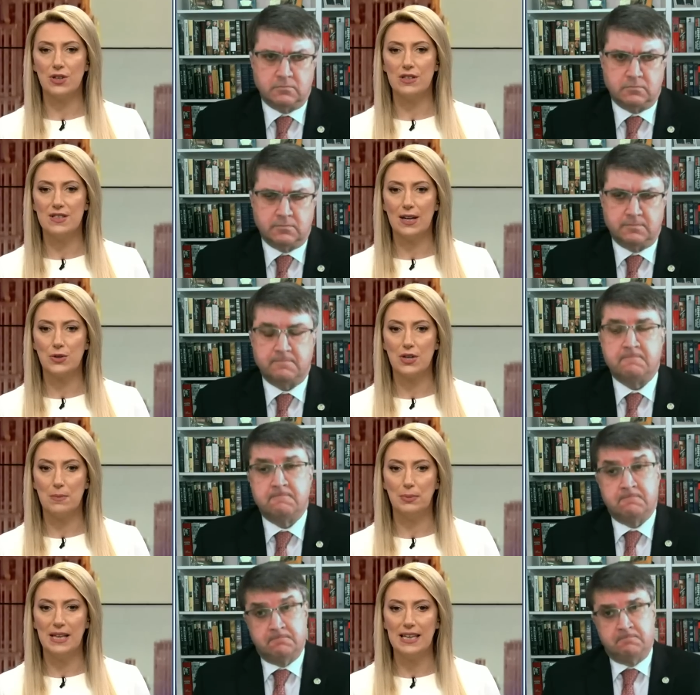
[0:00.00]
Speaker 1: and
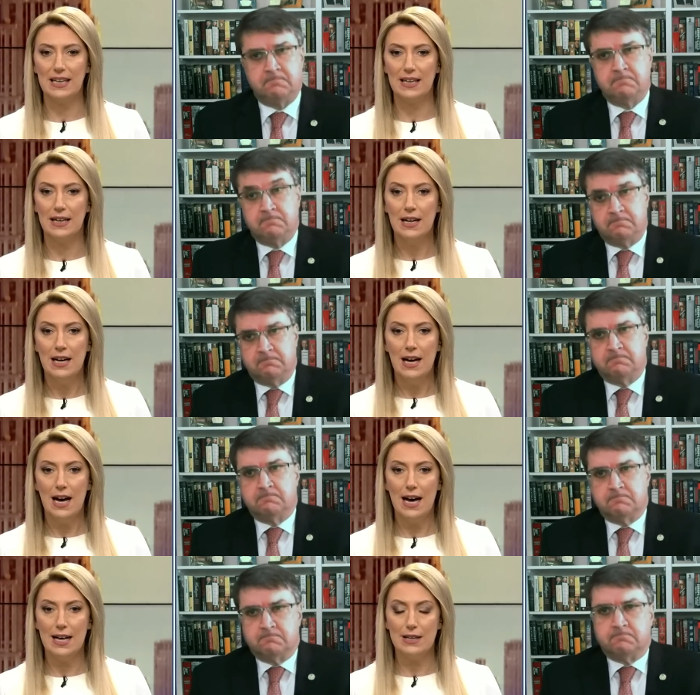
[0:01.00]
Secretary Blinken
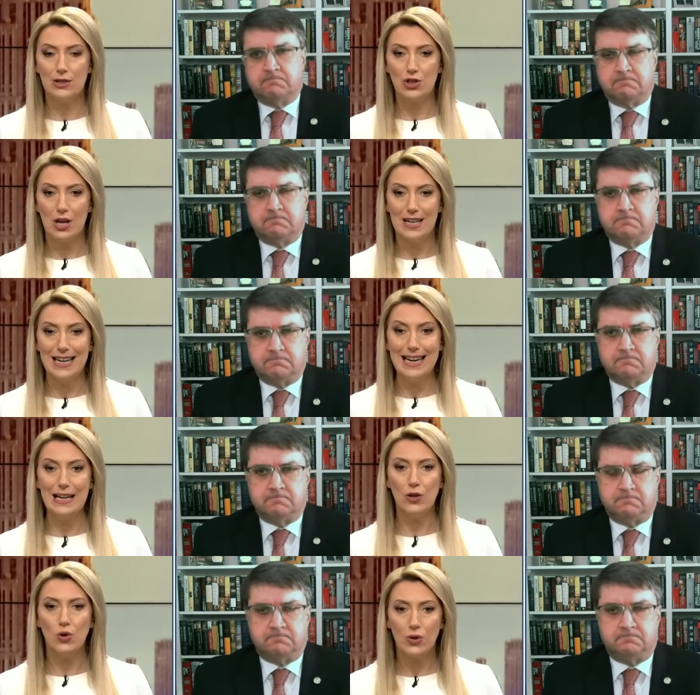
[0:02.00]
and China
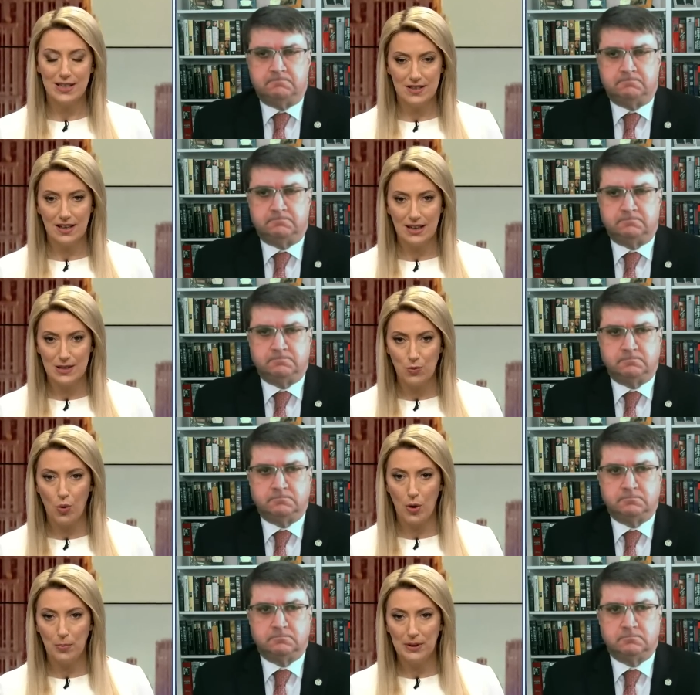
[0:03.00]
increasing its
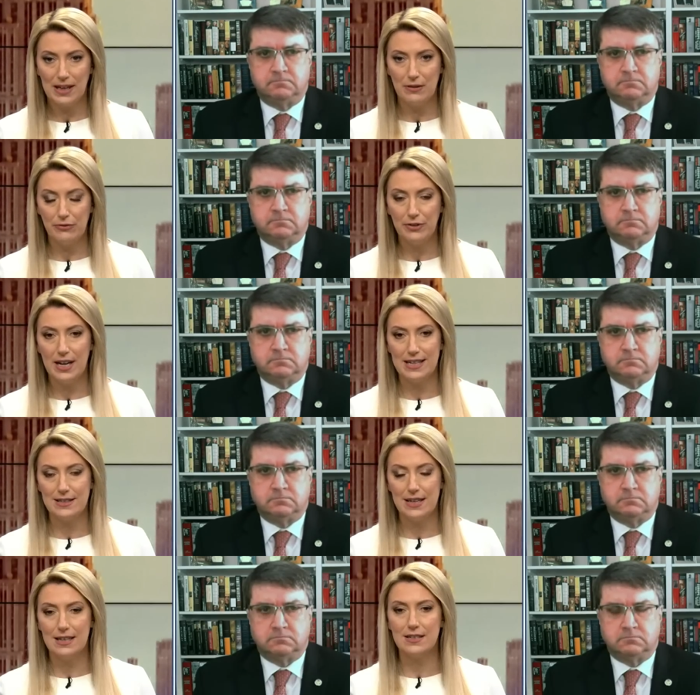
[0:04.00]
warplane
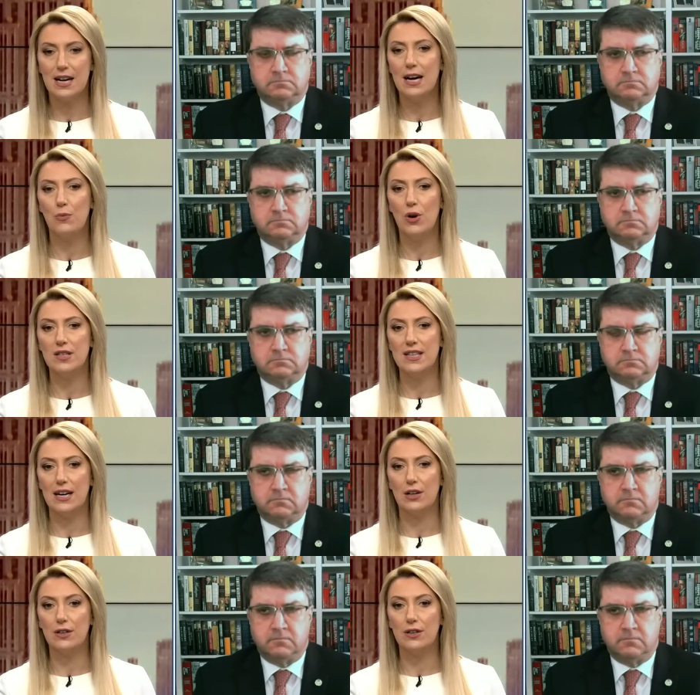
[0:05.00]
flights into Taiwan's air